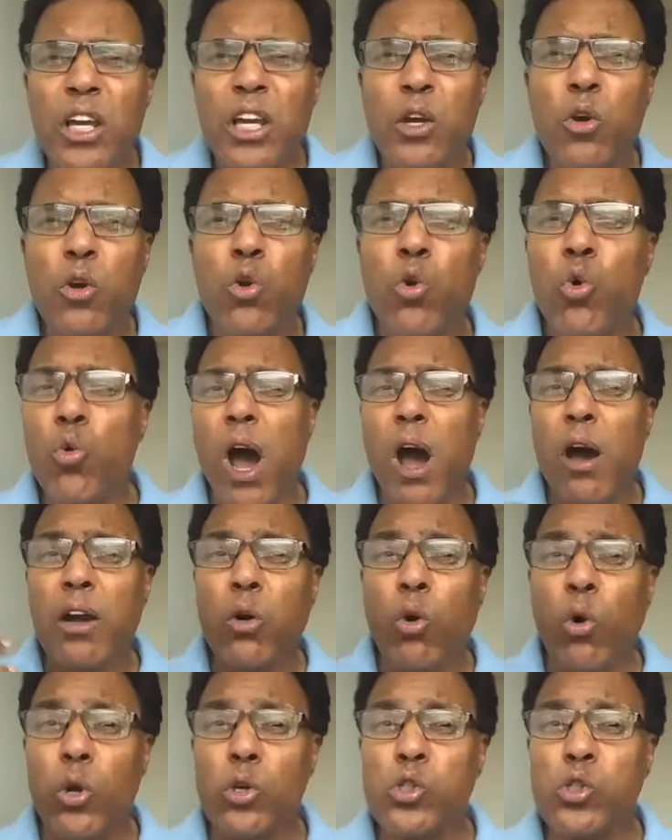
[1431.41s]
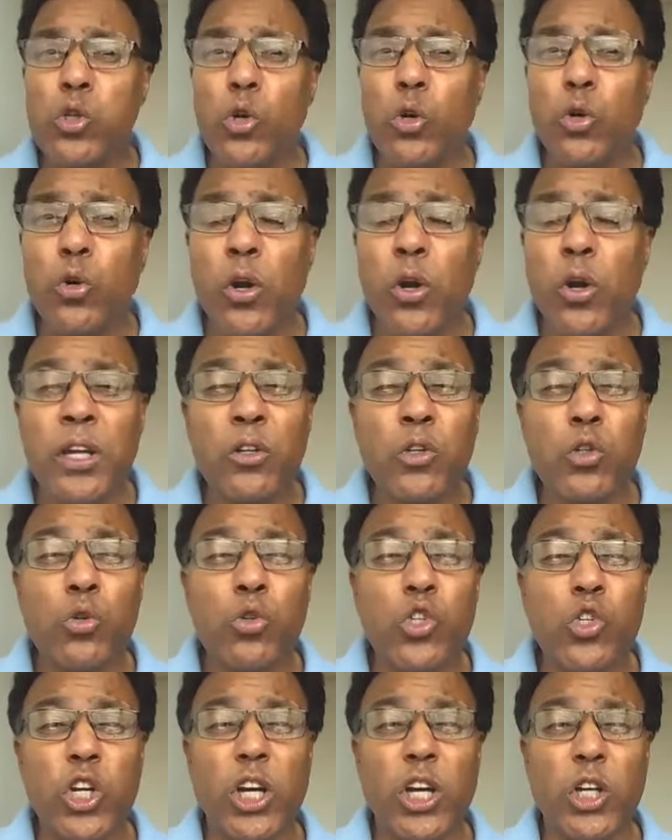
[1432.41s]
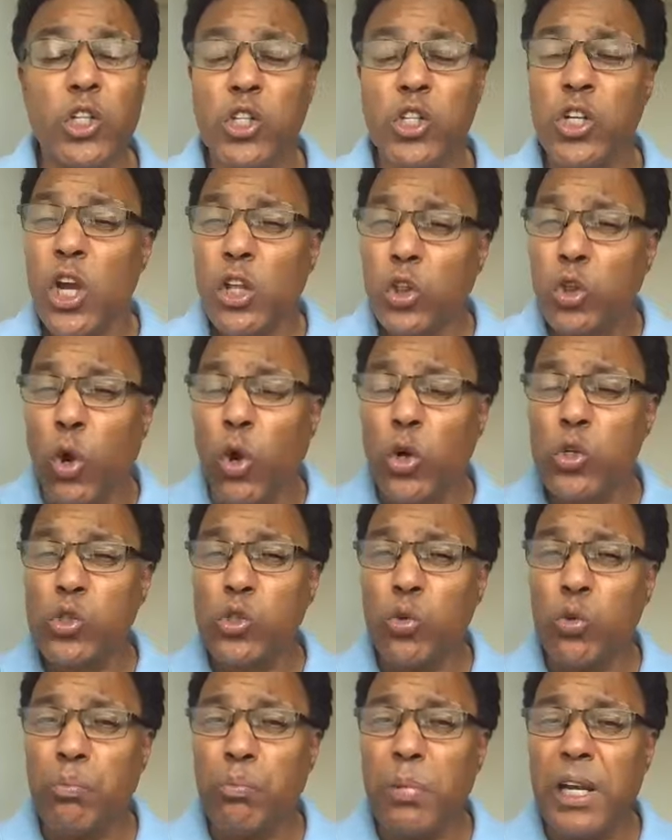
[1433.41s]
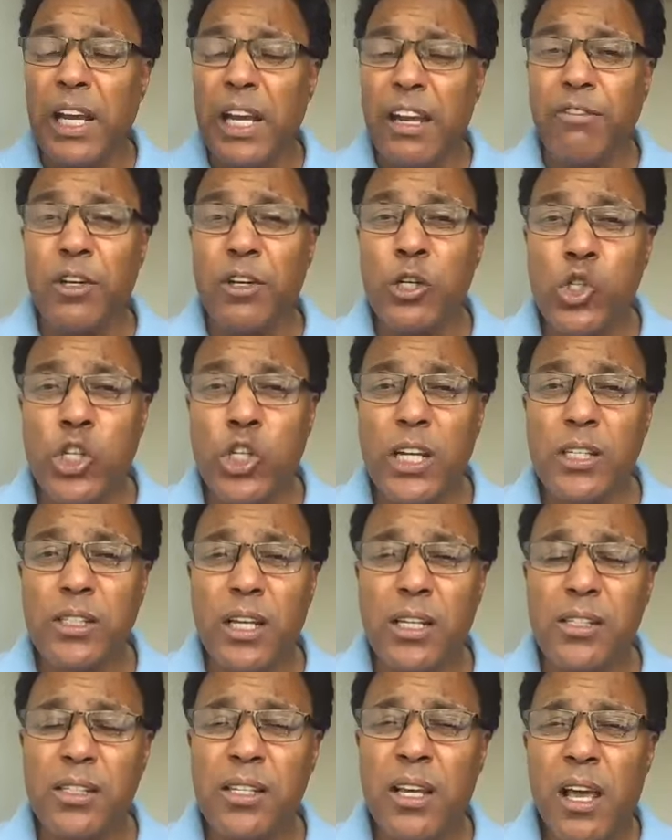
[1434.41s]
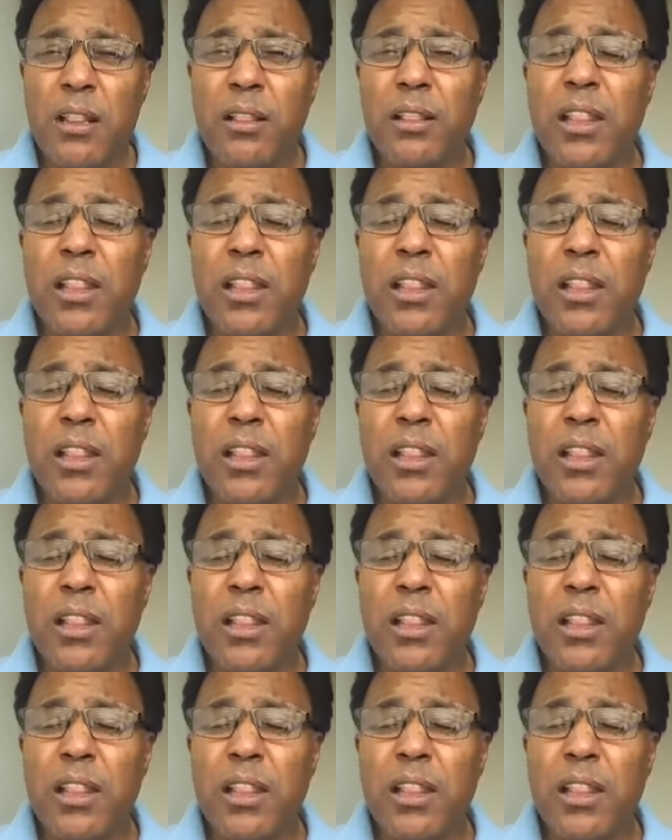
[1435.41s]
who are also going to church, those who believe in Jesus.